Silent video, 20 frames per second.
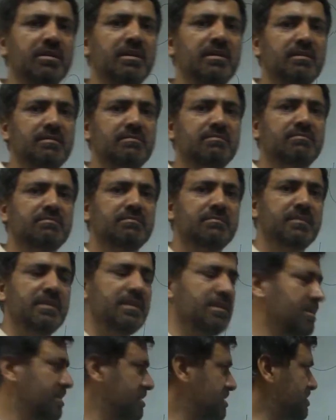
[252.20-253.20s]
yeah?
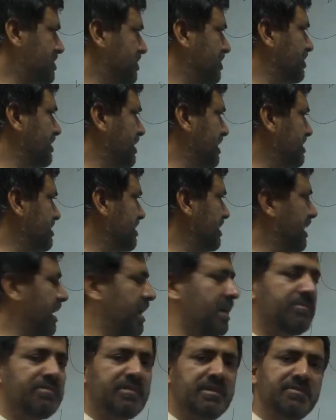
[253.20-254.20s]
So there is a
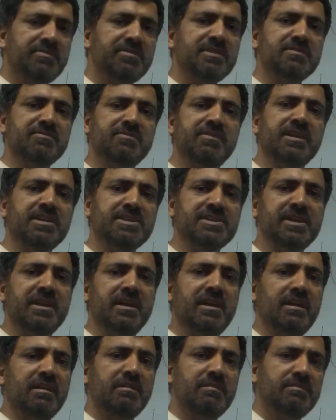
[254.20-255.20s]
hell of a difference for a
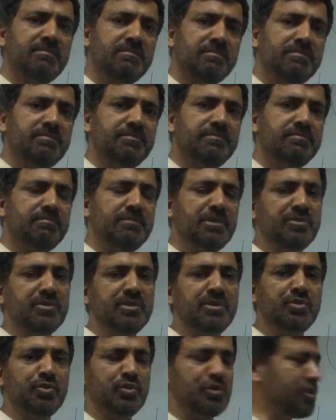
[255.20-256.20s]
child
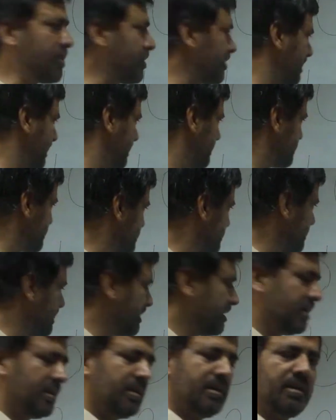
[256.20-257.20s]
between 2 chocolates
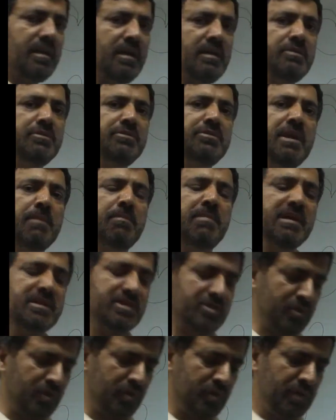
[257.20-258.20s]
and 2
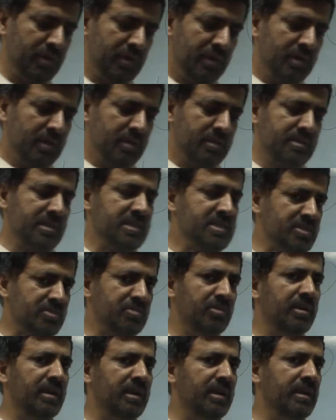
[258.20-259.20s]
tablets. So this is
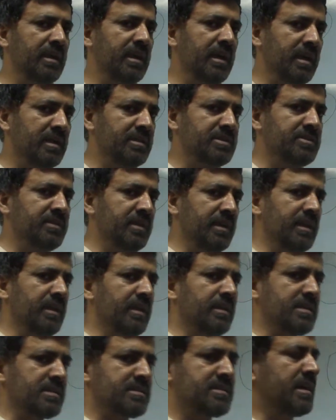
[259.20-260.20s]
only
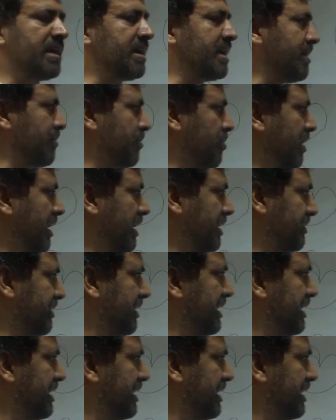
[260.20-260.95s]
actually the starting point. So